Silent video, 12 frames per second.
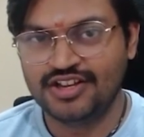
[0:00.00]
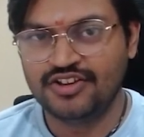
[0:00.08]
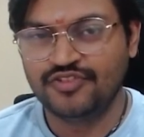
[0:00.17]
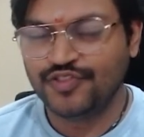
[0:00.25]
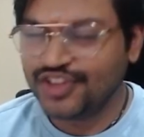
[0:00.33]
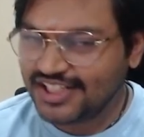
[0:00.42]

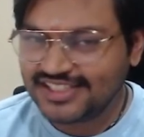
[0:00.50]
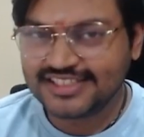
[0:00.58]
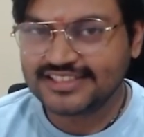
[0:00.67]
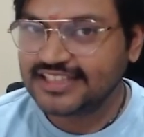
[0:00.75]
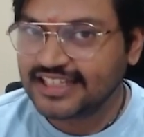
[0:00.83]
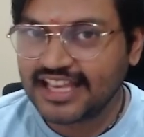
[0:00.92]

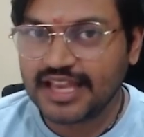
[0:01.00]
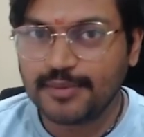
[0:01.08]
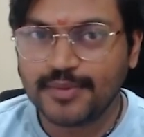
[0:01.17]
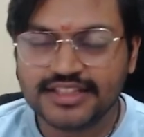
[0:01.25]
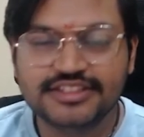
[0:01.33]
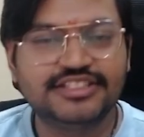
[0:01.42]
finishes the game
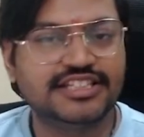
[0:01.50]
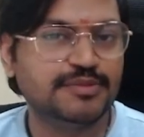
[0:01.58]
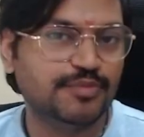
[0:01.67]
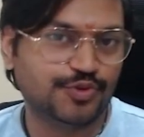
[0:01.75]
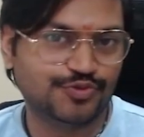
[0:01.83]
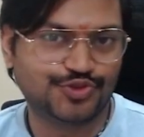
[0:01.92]
in 3
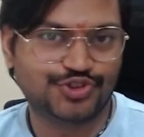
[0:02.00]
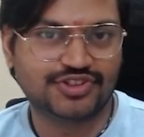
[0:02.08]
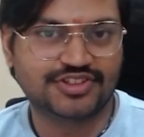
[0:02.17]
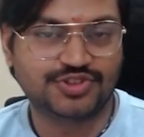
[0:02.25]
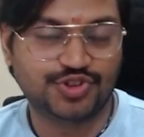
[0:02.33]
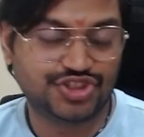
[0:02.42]
moves.
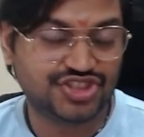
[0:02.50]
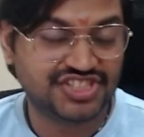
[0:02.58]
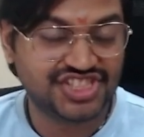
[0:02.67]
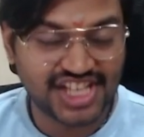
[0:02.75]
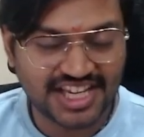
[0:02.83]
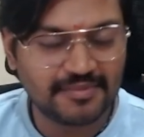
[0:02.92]
So it's
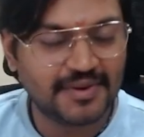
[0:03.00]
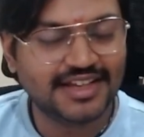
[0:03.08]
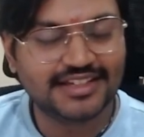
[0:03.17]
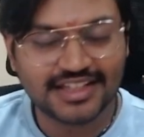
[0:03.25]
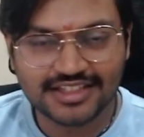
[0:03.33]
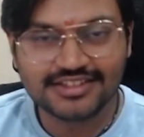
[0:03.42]

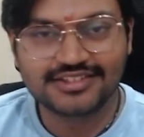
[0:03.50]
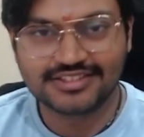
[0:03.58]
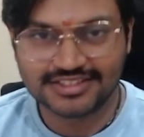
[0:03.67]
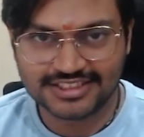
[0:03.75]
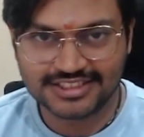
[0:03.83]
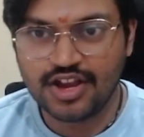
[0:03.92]
checkmate in
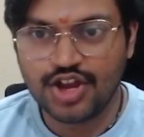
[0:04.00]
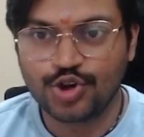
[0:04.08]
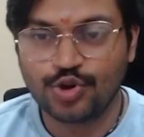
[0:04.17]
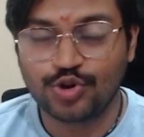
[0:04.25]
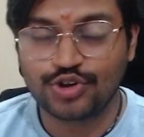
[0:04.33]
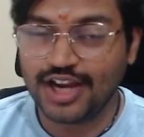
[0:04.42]
3.
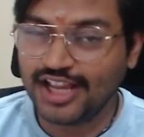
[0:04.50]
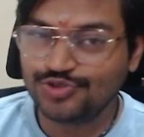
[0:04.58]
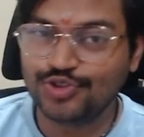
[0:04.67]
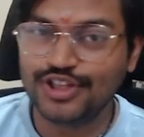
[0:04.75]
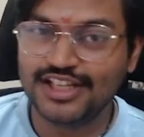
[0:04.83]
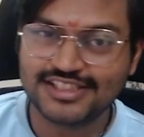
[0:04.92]

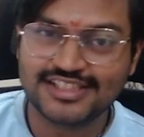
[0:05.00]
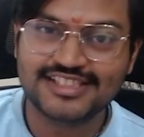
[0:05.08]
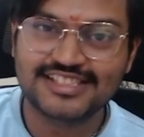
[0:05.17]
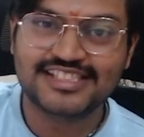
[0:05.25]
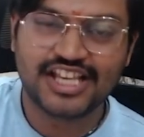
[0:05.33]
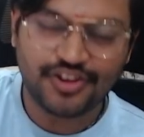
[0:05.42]

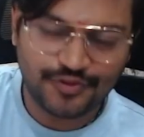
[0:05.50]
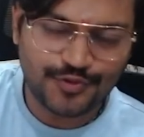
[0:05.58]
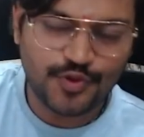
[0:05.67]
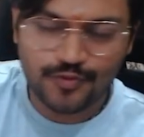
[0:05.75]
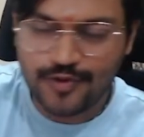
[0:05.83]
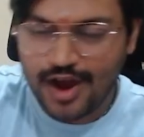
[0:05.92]
Congratulations if
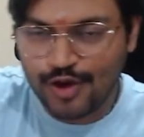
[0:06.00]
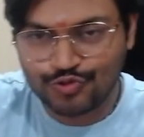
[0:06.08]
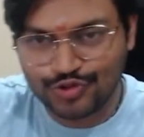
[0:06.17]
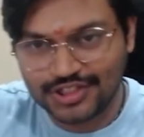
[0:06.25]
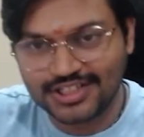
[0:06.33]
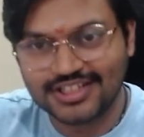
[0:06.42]
you
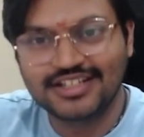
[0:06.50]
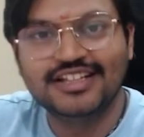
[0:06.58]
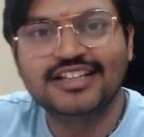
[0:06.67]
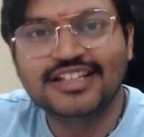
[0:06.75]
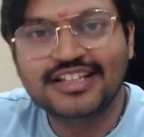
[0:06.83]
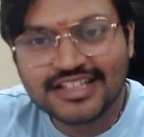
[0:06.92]
found
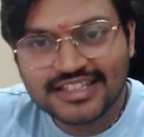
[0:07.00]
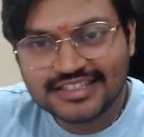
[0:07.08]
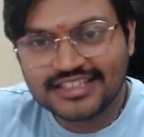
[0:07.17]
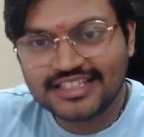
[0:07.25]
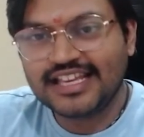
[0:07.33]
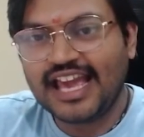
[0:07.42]

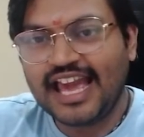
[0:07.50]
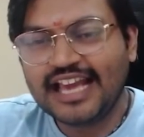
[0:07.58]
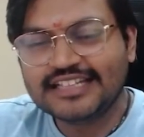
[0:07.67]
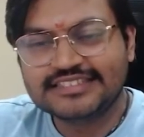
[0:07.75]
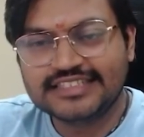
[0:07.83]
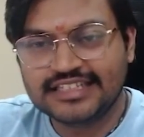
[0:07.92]
the
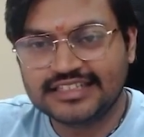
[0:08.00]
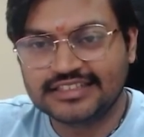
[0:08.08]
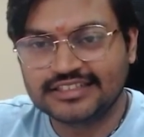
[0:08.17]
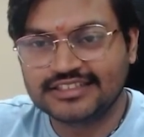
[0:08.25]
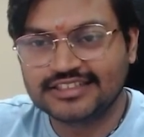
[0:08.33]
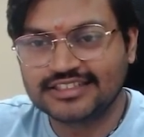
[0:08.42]

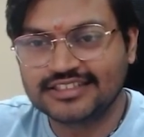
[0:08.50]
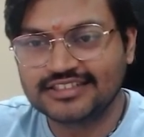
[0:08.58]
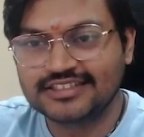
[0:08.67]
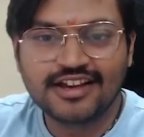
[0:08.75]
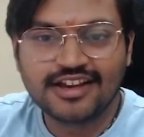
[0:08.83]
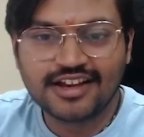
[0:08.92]
excellent
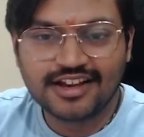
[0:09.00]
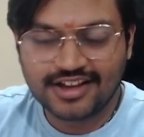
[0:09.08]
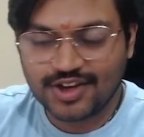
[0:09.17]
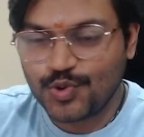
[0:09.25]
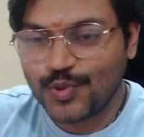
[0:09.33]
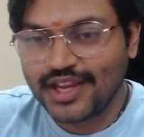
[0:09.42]

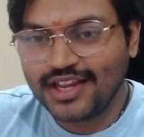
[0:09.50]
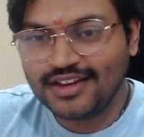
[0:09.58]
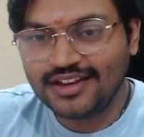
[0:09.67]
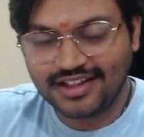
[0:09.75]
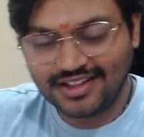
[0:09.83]
queen